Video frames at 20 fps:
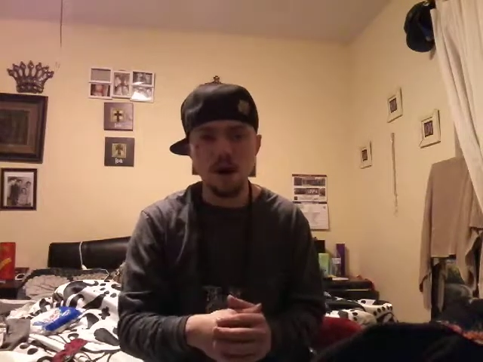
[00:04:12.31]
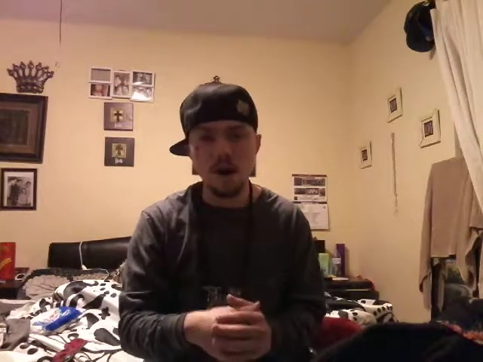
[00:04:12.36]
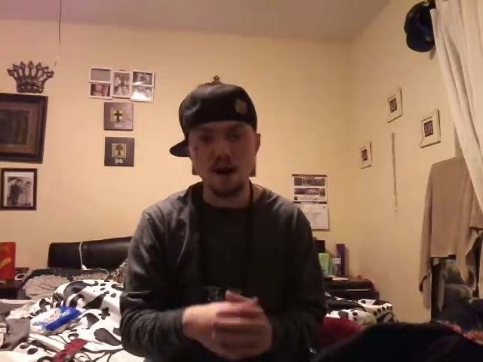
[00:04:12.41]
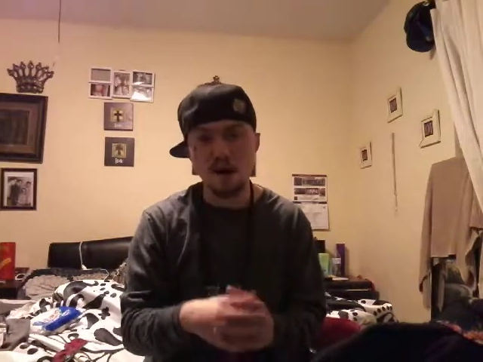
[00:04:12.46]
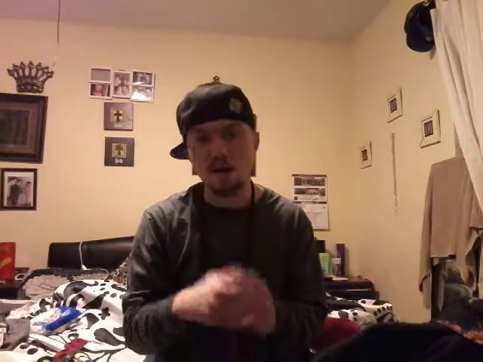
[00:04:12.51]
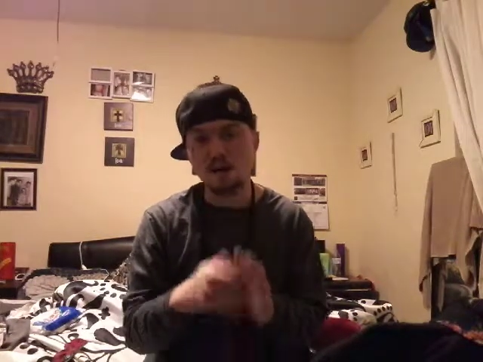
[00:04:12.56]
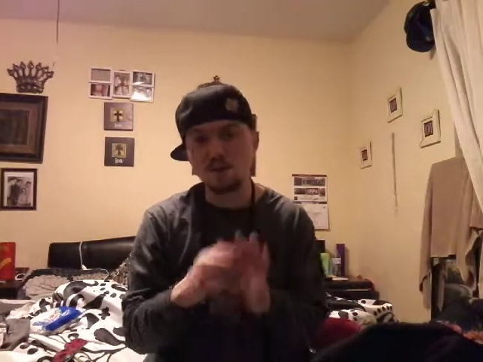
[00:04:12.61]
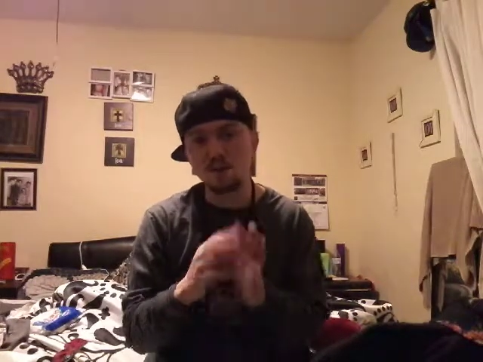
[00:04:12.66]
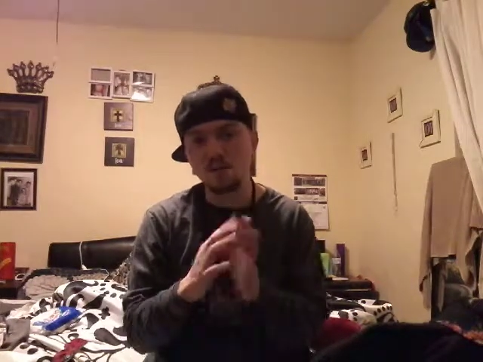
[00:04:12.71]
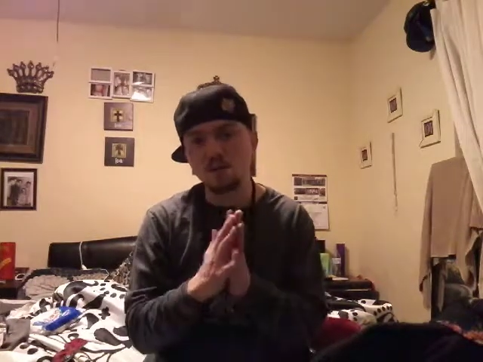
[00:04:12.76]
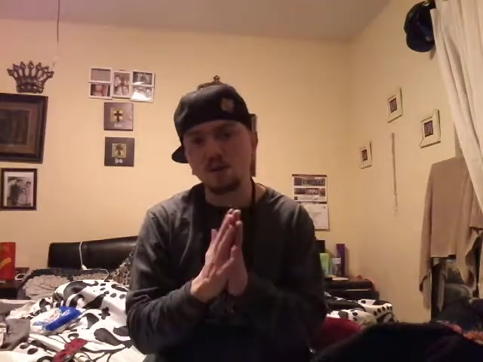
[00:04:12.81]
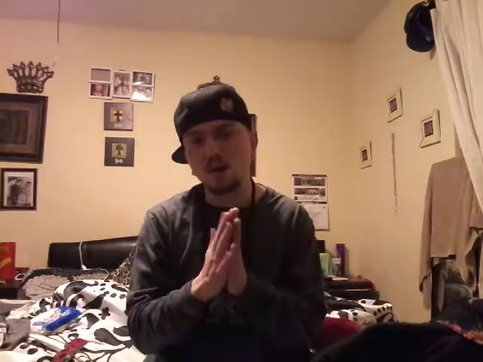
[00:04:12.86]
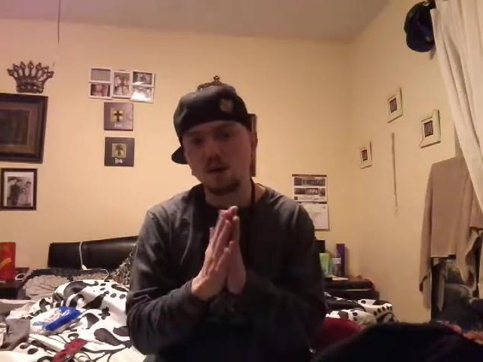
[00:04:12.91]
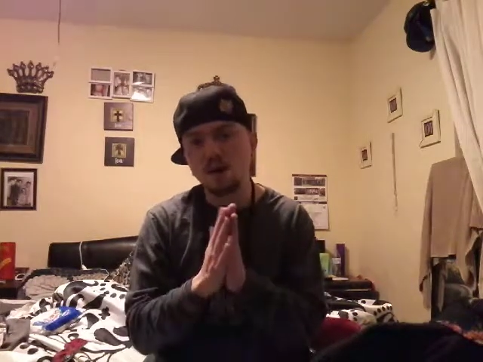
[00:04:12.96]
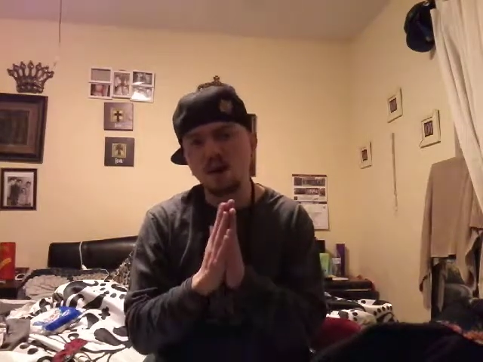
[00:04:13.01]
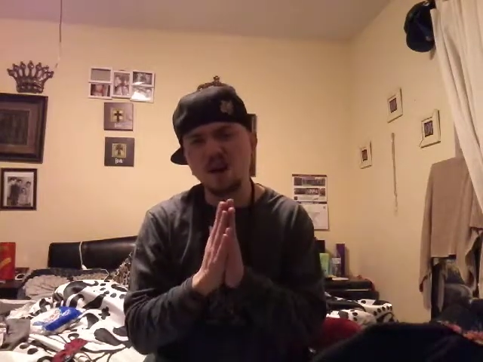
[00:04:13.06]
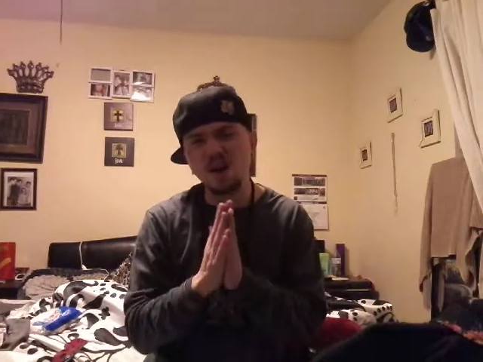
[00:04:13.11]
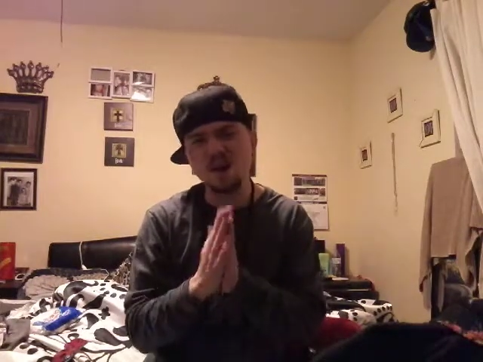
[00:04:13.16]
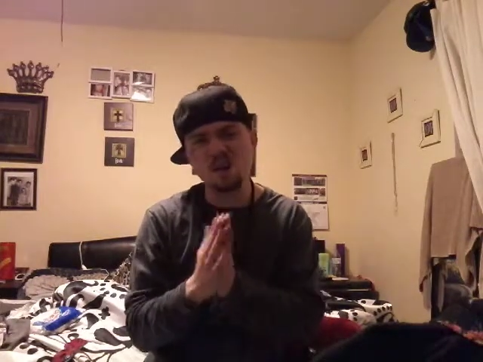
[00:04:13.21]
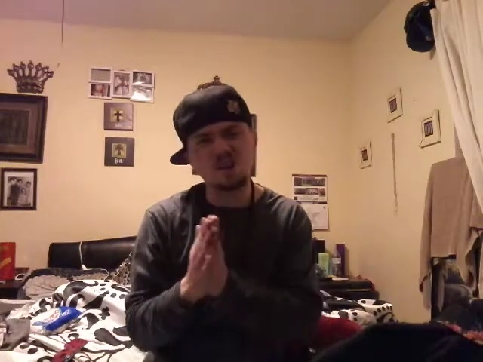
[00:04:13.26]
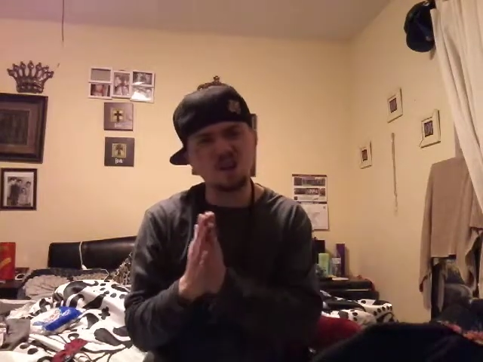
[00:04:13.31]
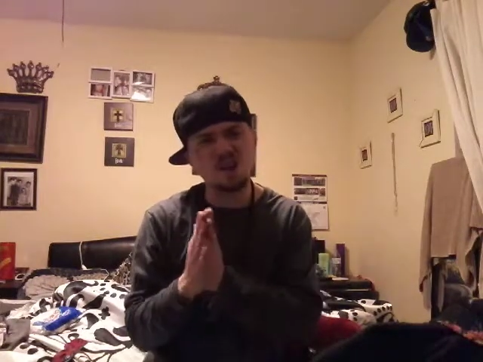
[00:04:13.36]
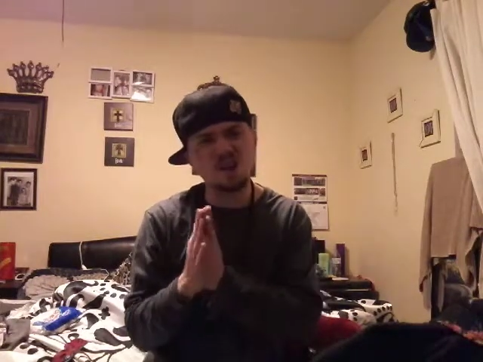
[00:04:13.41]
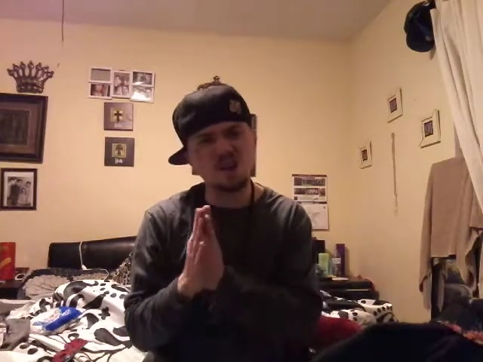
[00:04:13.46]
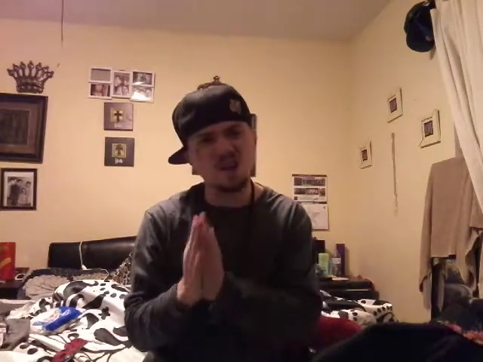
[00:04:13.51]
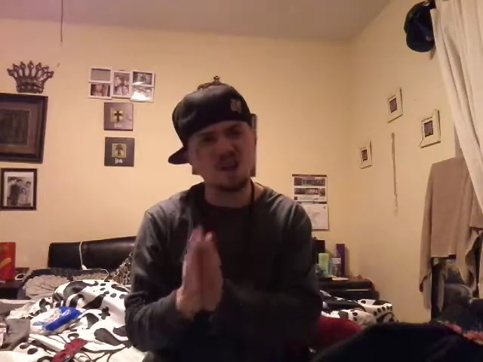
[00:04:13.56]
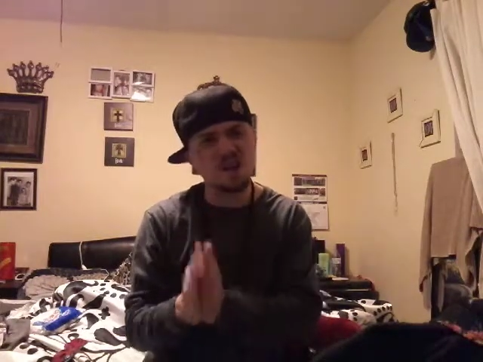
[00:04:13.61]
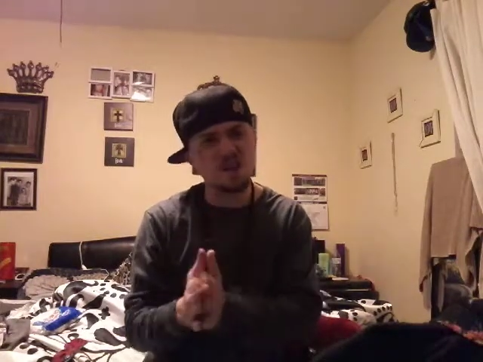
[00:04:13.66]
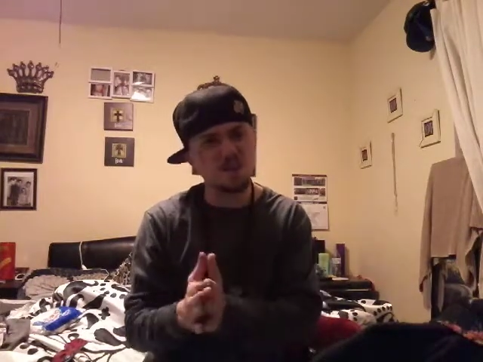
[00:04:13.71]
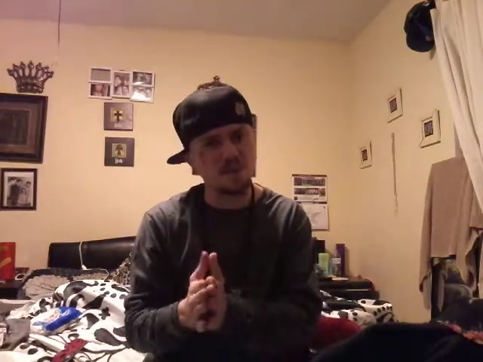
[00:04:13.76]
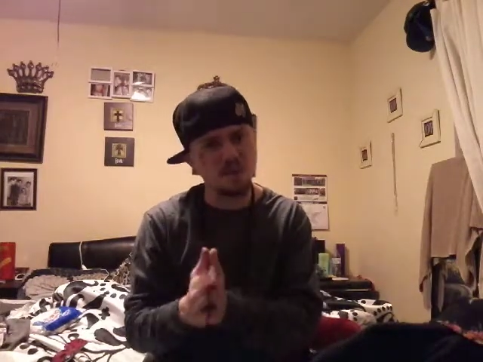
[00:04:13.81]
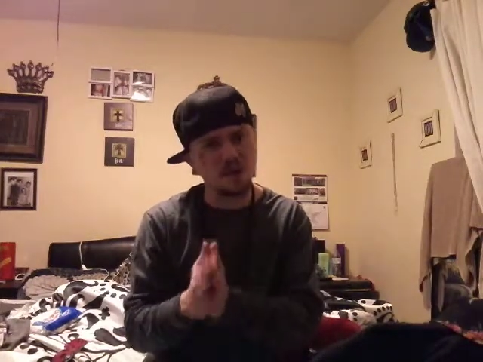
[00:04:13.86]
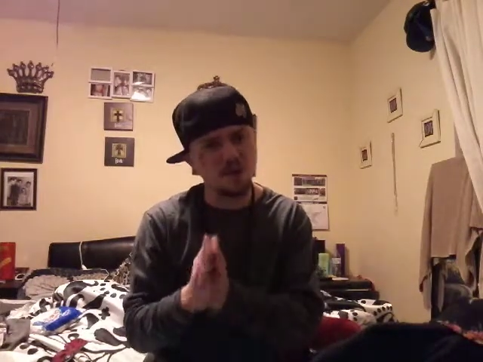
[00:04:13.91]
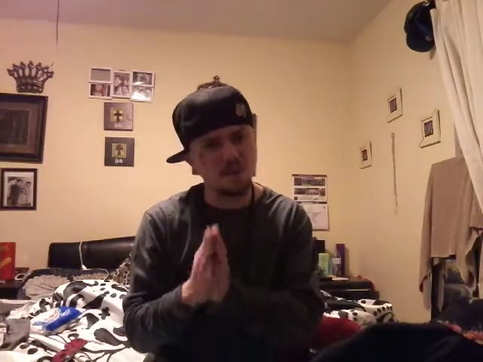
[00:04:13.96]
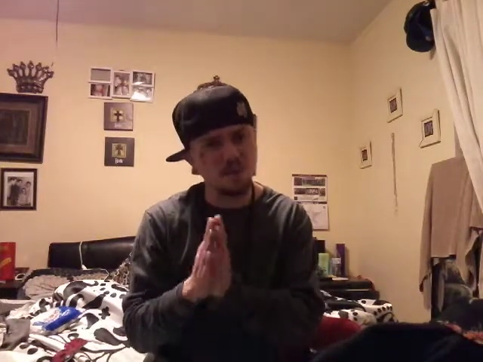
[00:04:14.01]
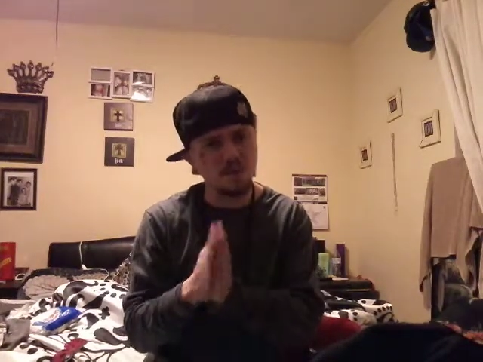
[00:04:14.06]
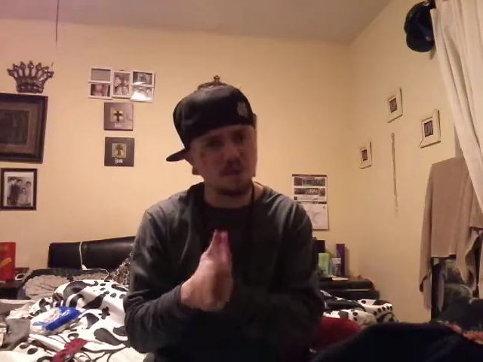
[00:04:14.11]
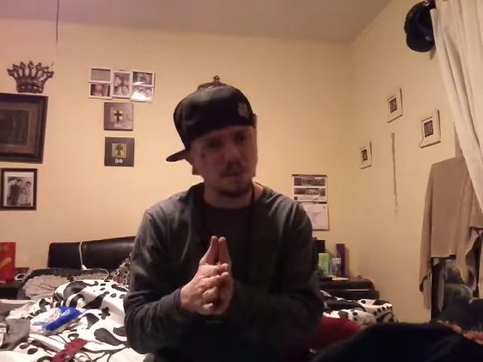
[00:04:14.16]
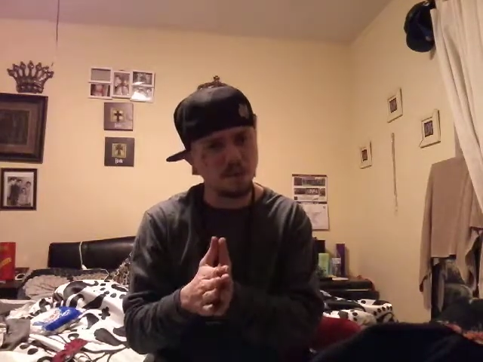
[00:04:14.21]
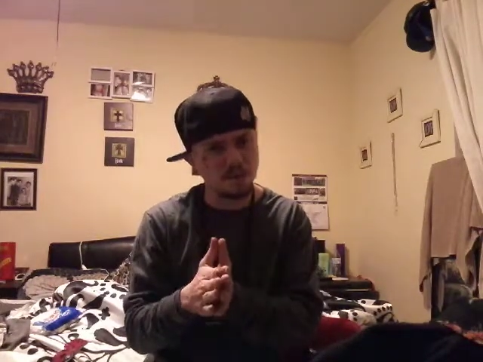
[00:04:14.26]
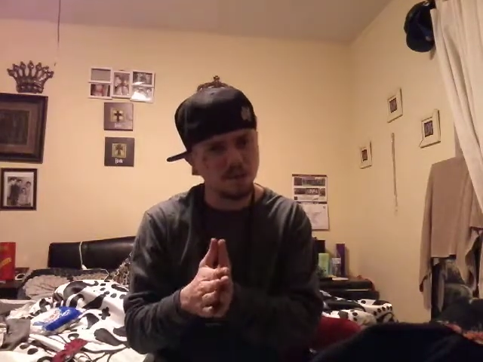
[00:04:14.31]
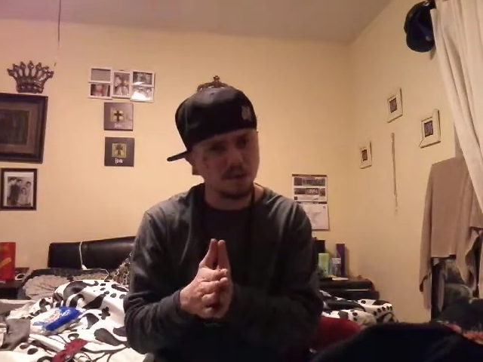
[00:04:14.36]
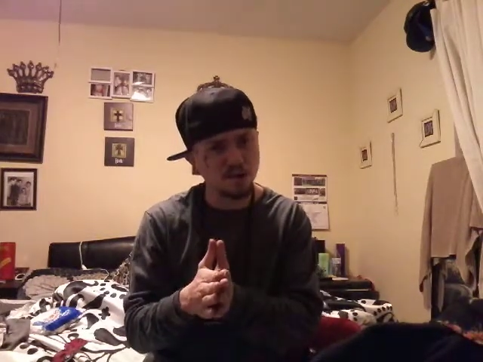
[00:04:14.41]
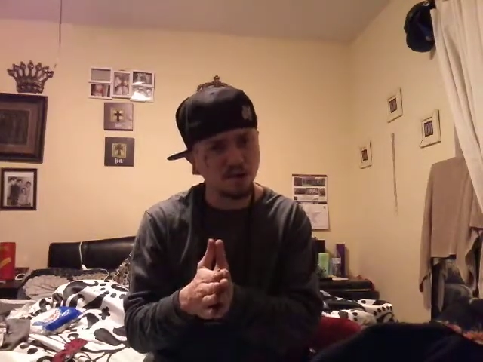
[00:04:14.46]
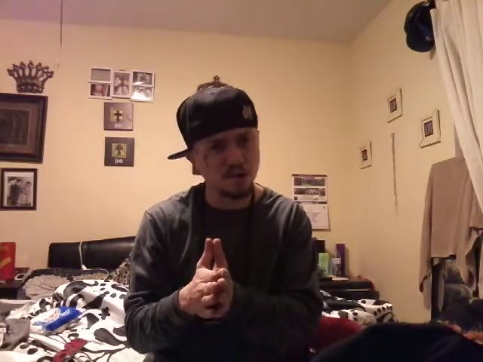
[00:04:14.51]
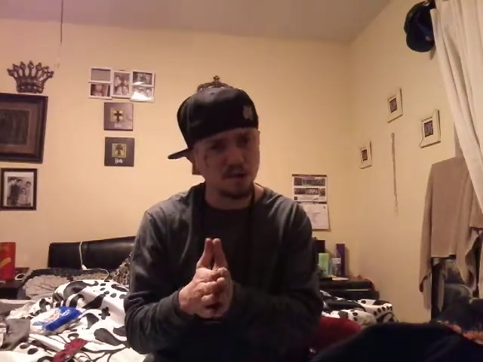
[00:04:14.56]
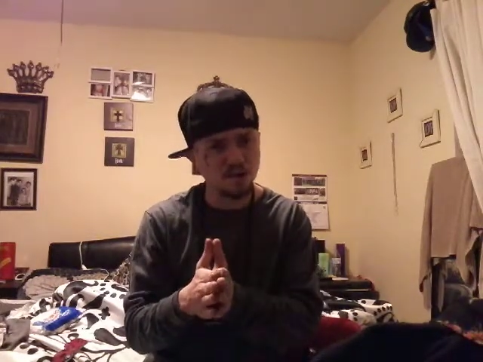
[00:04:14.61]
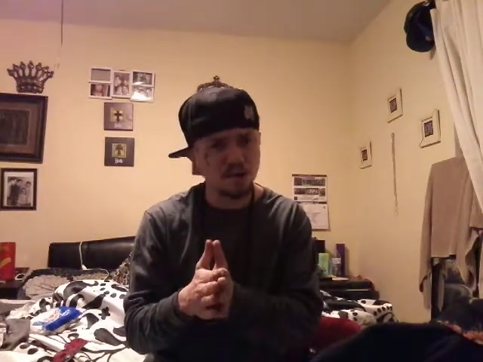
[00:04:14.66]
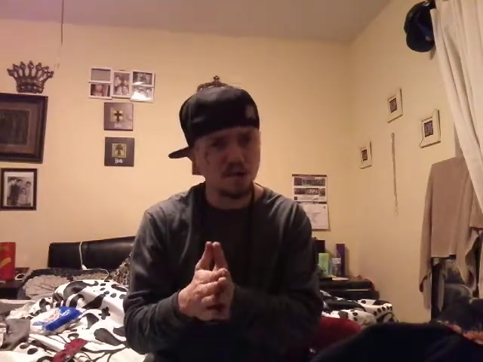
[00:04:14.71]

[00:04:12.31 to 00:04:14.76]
I got some more content coming, I promise.